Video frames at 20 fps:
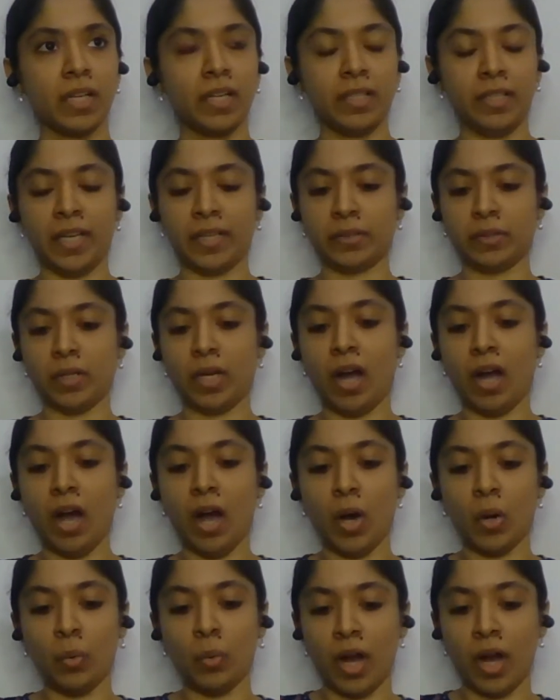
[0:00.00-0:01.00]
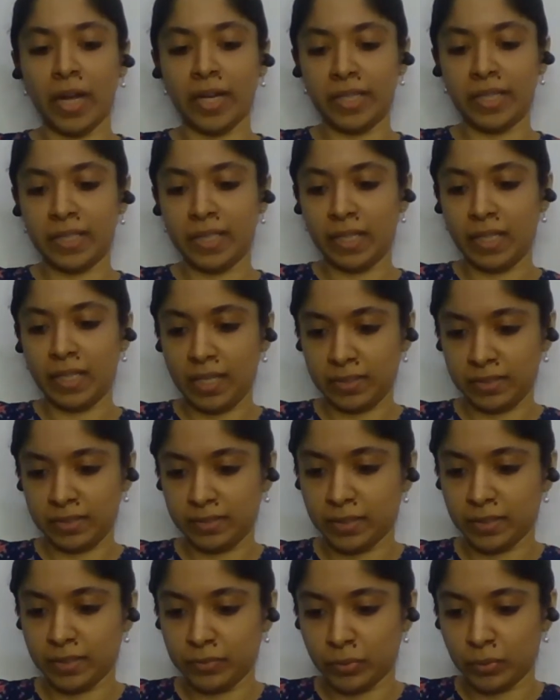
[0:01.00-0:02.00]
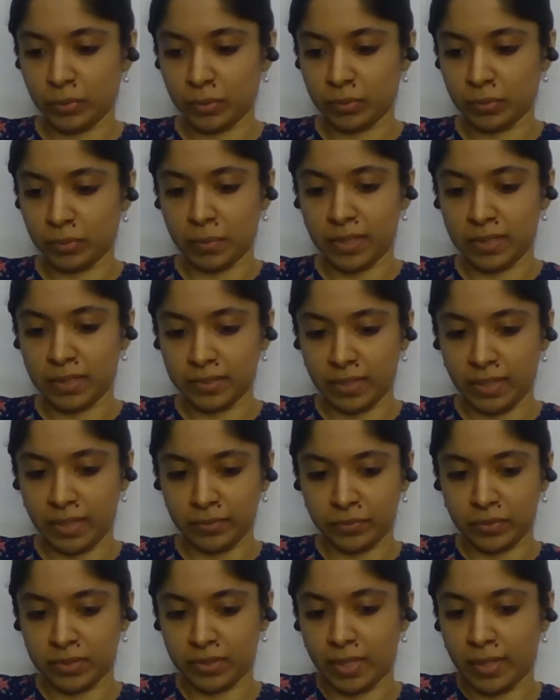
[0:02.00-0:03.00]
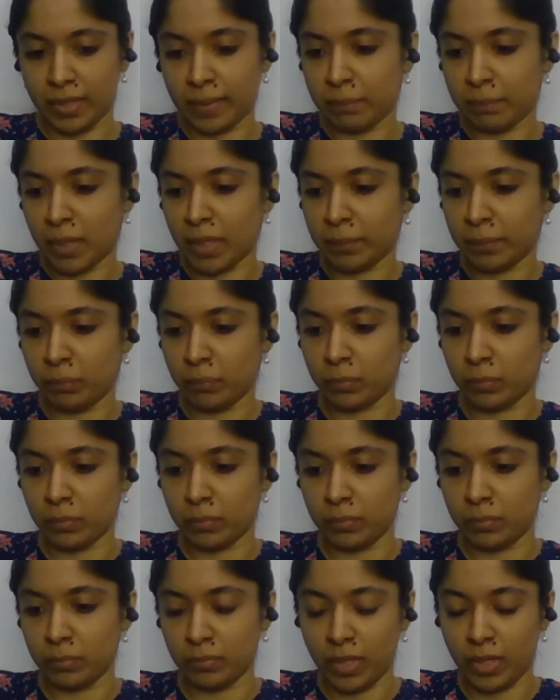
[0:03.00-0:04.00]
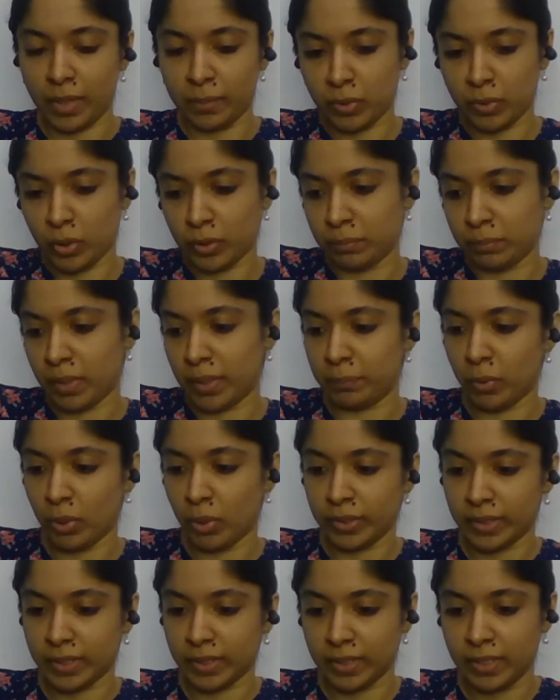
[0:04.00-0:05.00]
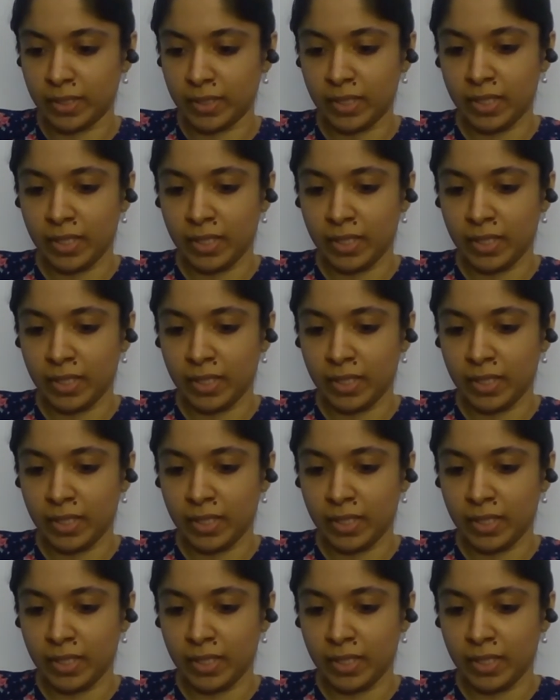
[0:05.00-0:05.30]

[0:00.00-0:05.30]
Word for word: like how I realized this for myself is I am my I'm not my body.